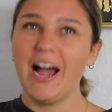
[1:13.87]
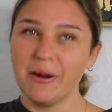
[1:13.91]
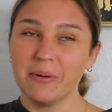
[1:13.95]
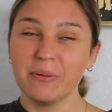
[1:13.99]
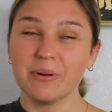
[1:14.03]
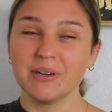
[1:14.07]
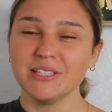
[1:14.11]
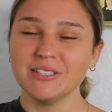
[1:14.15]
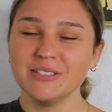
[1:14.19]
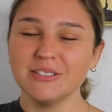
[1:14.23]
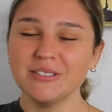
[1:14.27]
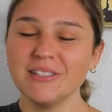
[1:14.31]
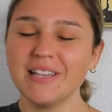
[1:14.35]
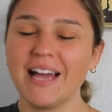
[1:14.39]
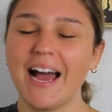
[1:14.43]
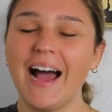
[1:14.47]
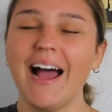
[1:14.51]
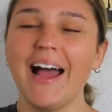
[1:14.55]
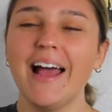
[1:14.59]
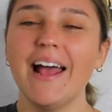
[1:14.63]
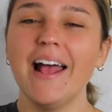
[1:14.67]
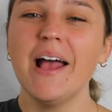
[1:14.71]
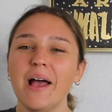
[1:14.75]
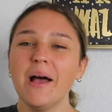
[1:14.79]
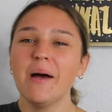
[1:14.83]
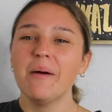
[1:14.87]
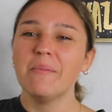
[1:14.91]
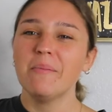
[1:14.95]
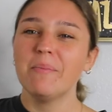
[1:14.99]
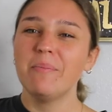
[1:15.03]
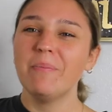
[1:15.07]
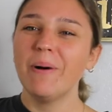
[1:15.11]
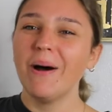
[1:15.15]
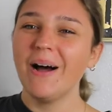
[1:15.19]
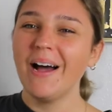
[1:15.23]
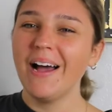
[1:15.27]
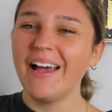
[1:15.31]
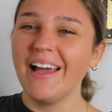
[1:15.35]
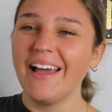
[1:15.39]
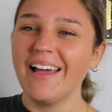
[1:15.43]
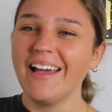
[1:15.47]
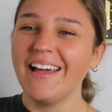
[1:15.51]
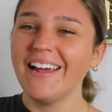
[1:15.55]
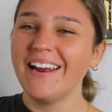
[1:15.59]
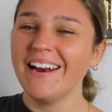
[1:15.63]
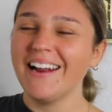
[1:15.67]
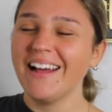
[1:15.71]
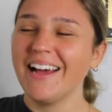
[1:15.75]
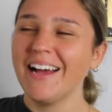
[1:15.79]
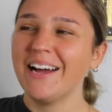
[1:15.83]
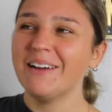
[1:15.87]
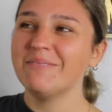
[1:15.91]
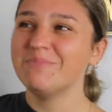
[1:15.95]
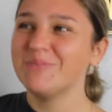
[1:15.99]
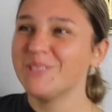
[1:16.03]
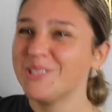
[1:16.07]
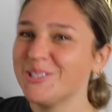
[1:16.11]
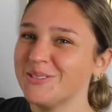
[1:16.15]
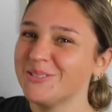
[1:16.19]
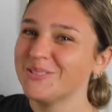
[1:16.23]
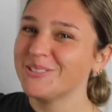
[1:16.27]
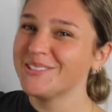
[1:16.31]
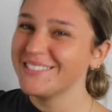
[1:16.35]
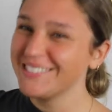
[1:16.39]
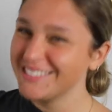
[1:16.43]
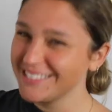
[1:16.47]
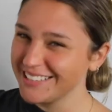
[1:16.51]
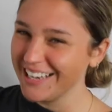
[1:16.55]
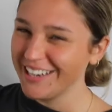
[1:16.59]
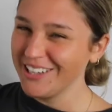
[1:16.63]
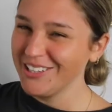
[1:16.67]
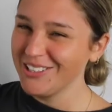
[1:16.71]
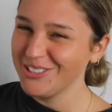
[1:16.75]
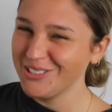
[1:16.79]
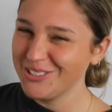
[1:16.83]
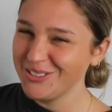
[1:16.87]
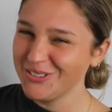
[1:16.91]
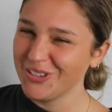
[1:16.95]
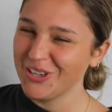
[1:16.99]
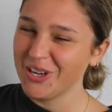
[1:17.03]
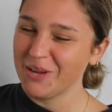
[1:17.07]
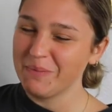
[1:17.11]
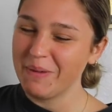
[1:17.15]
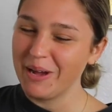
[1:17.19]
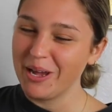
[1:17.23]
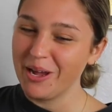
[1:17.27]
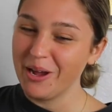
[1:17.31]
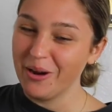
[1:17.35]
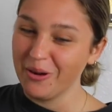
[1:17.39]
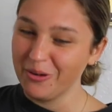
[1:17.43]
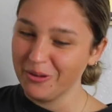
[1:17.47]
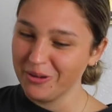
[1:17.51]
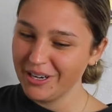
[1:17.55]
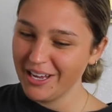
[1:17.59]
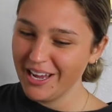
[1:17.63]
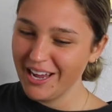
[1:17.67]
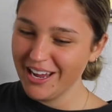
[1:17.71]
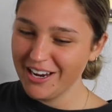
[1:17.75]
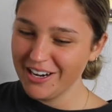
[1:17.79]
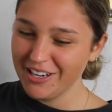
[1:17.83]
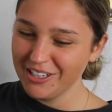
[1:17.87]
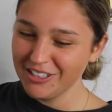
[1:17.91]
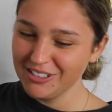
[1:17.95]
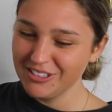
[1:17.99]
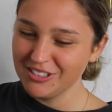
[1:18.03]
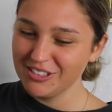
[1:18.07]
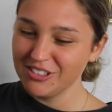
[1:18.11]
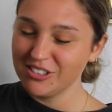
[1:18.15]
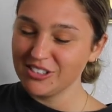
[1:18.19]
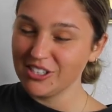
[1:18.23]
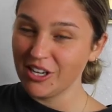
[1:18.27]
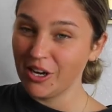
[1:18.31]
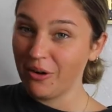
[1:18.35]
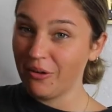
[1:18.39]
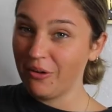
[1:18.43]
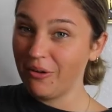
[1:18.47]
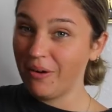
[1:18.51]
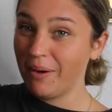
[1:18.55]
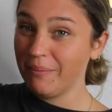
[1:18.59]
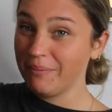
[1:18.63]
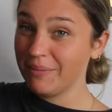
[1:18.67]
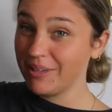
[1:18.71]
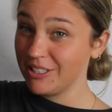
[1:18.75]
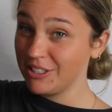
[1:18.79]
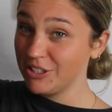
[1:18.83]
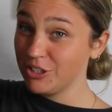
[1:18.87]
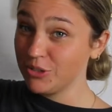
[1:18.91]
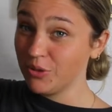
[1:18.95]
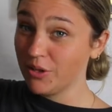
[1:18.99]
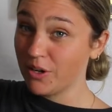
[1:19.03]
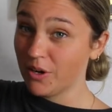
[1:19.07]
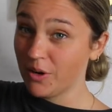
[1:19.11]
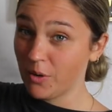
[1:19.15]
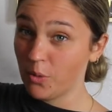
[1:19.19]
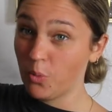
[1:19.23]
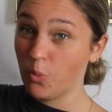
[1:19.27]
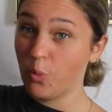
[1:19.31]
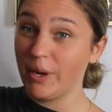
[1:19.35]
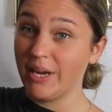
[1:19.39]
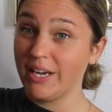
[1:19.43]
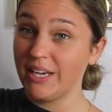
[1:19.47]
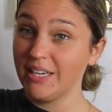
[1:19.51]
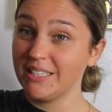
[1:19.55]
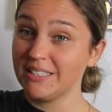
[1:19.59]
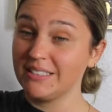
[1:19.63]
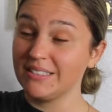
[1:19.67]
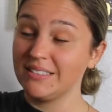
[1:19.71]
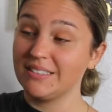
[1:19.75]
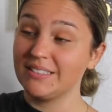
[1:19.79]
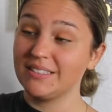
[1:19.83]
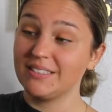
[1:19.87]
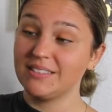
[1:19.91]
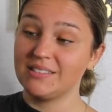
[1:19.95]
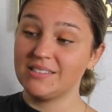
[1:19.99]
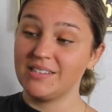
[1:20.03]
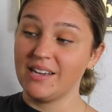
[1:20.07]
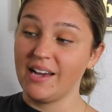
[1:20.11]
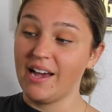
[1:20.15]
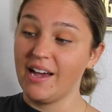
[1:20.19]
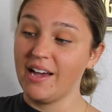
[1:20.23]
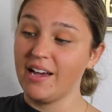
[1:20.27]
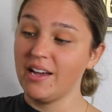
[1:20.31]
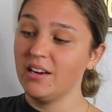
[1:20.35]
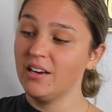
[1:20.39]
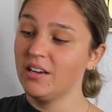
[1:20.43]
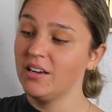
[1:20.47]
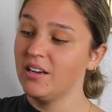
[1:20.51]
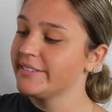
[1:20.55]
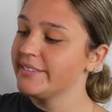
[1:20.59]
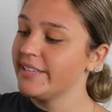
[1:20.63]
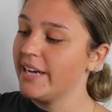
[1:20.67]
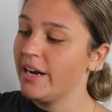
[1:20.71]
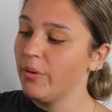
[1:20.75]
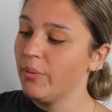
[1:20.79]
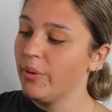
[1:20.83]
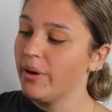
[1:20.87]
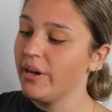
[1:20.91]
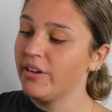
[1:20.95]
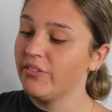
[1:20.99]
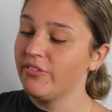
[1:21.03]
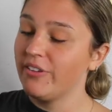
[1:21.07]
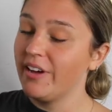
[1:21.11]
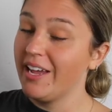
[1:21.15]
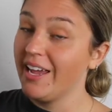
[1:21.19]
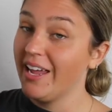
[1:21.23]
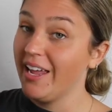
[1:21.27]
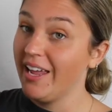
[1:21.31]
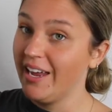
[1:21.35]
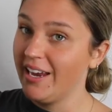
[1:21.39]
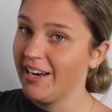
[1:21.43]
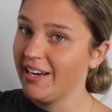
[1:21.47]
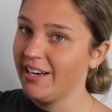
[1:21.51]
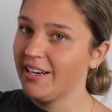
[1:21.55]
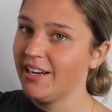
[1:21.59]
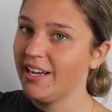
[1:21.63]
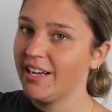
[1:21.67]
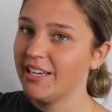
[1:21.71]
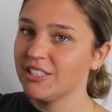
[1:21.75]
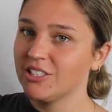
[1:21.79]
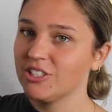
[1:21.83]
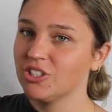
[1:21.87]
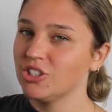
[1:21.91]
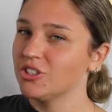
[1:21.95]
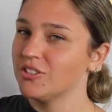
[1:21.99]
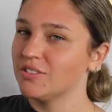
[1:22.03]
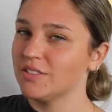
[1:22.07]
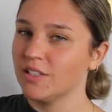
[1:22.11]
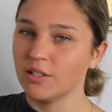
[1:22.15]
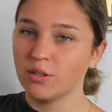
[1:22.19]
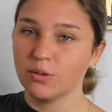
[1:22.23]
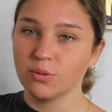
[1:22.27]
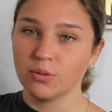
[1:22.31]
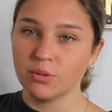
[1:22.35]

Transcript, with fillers: I want to do that. But I'm too scared to do it on my own hair, so I'm gonna do it on a wig instead. That way if I hate it, I can just like